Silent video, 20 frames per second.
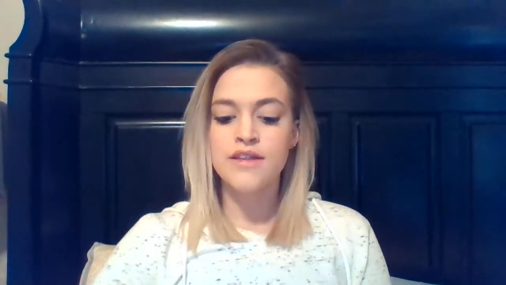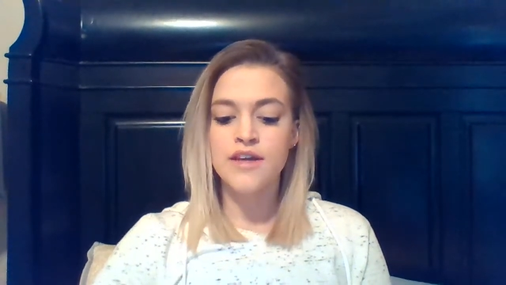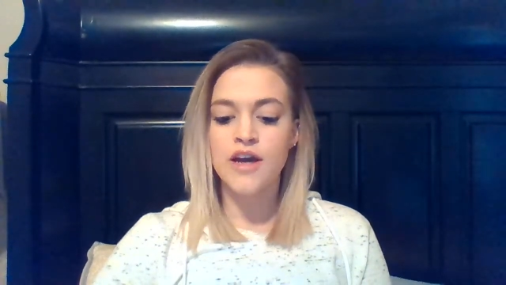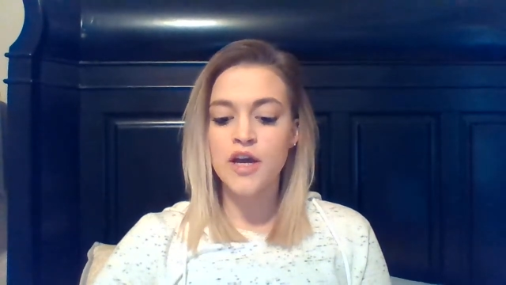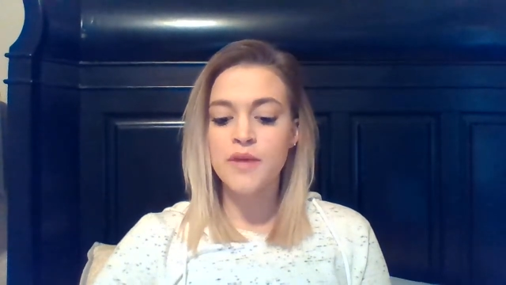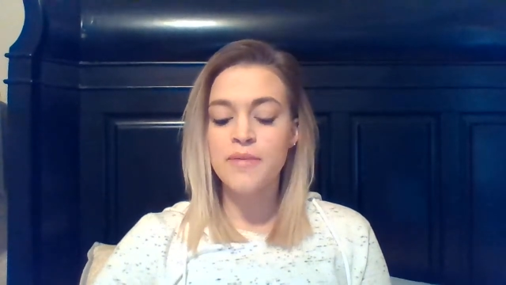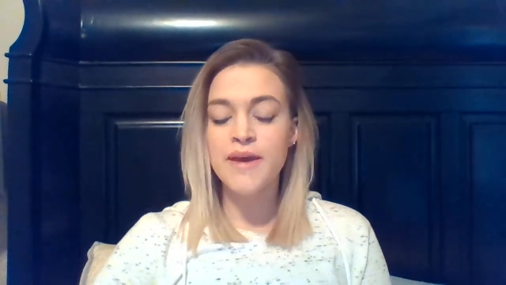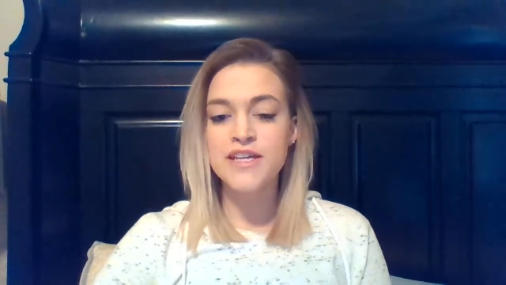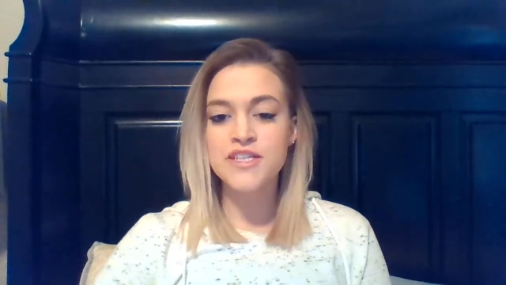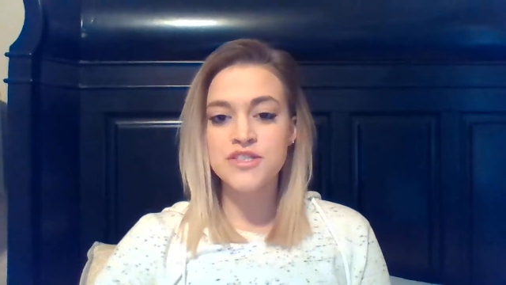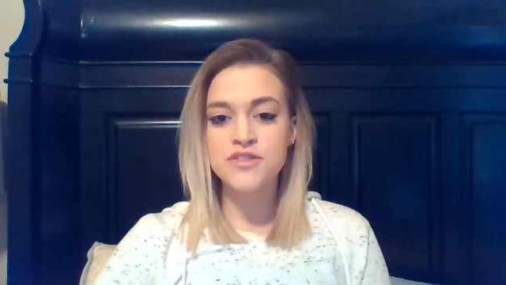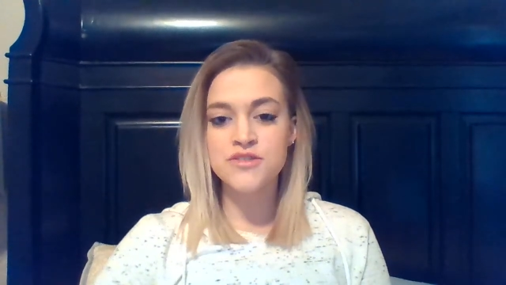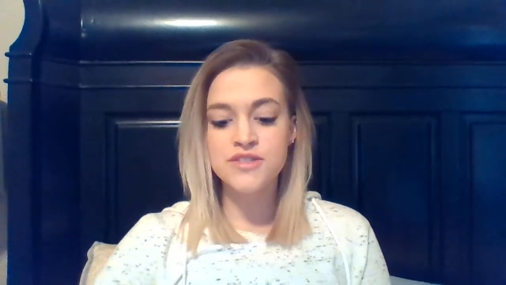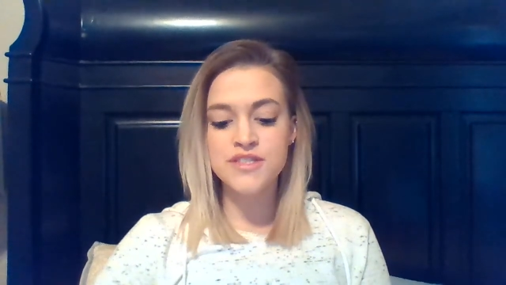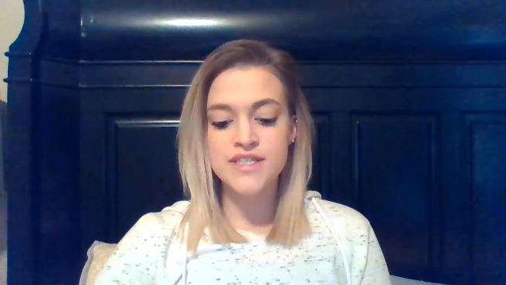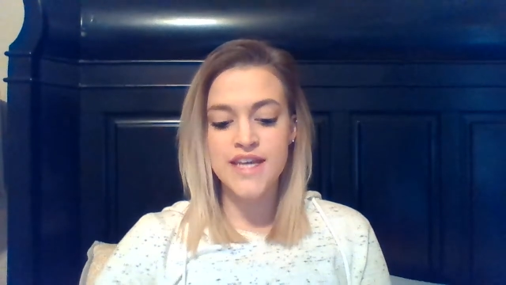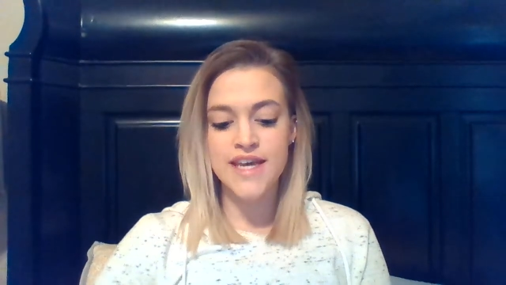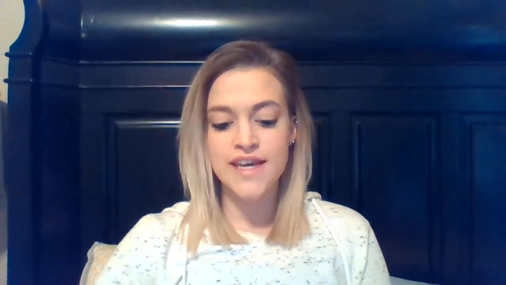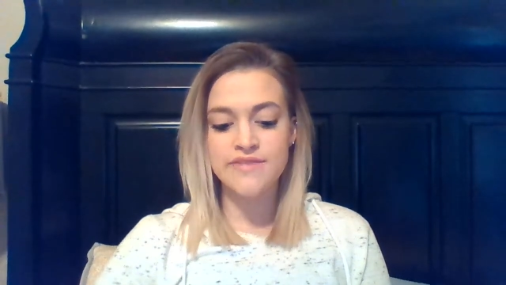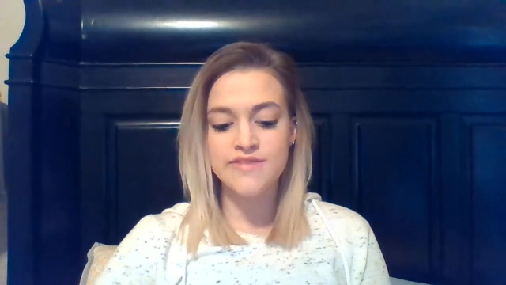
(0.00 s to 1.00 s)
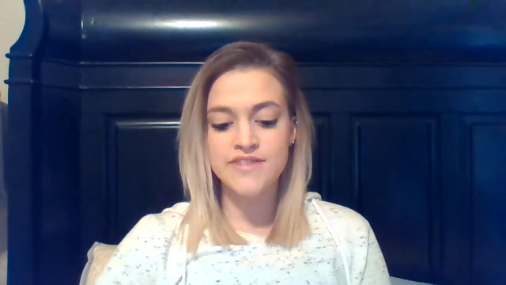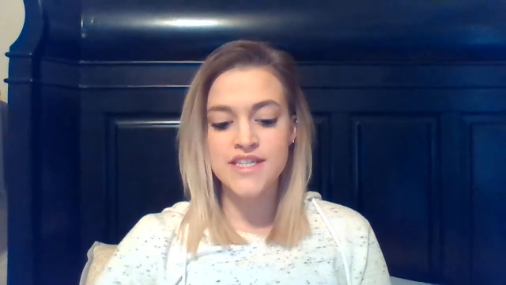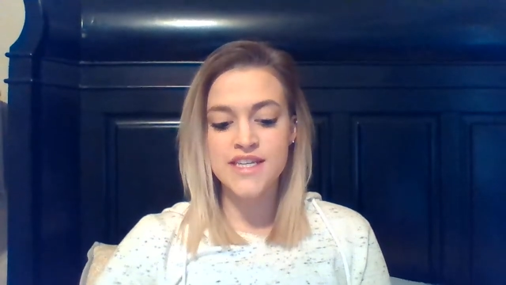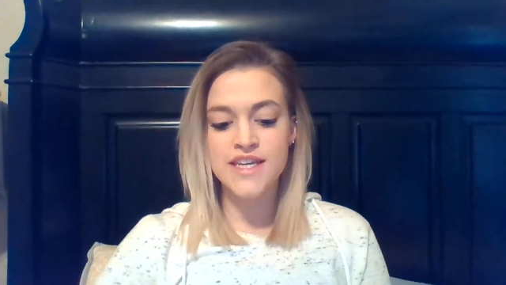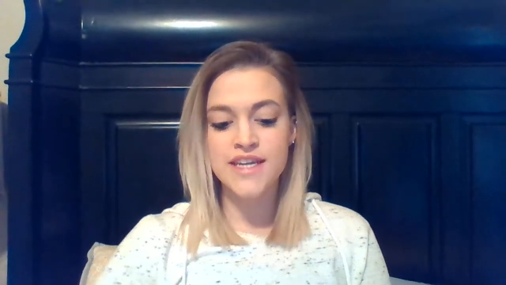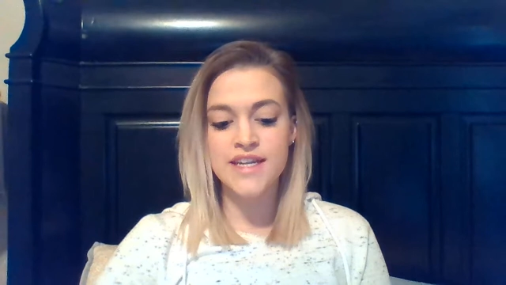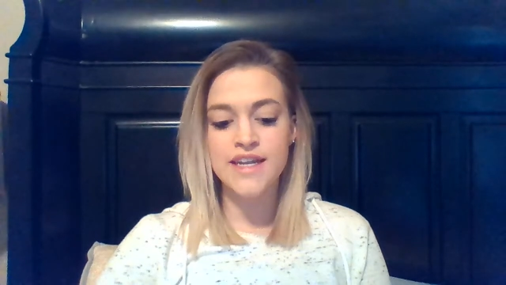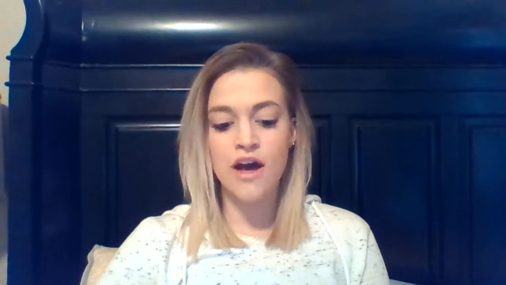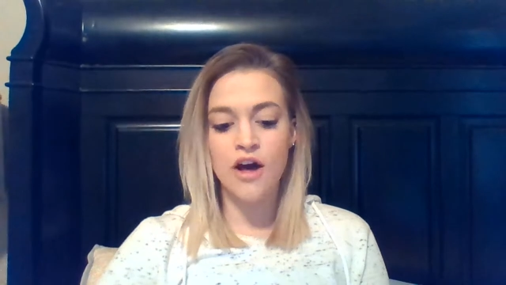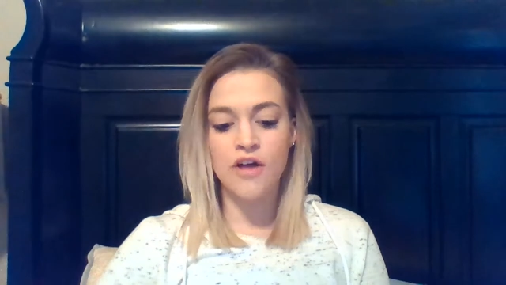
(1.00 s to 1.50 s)
The Occupational
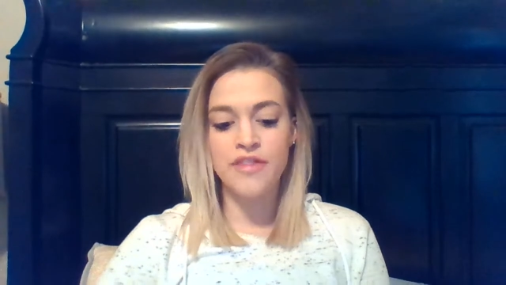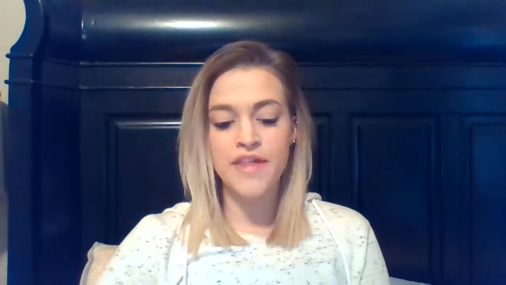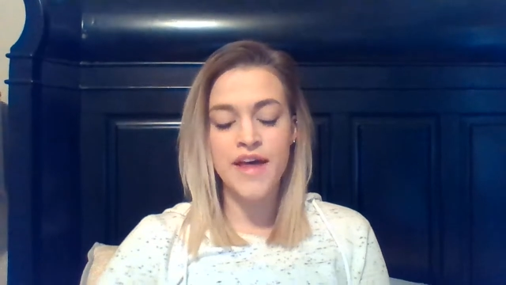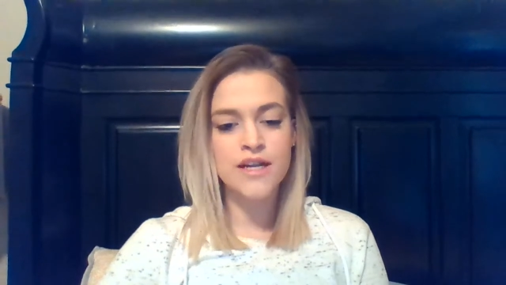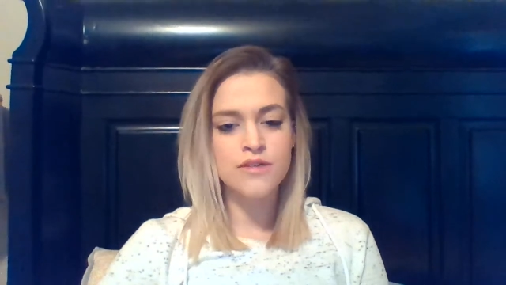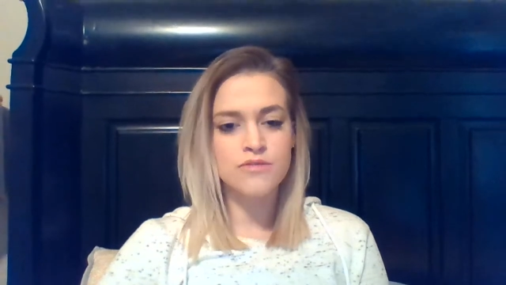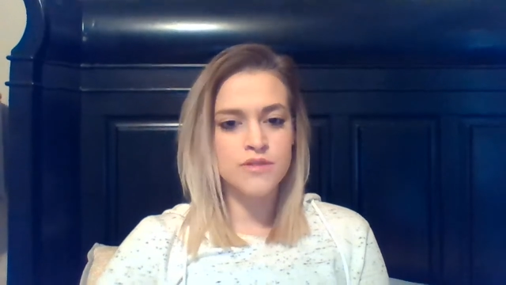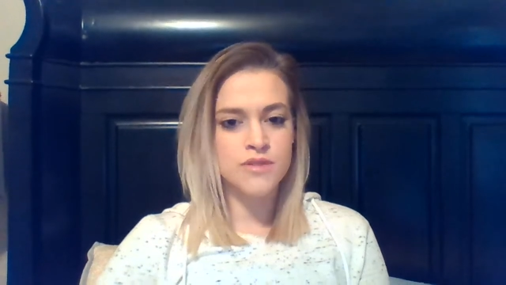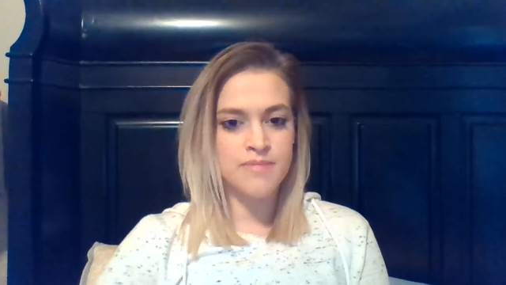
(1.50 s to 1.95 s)
Safety and Health Act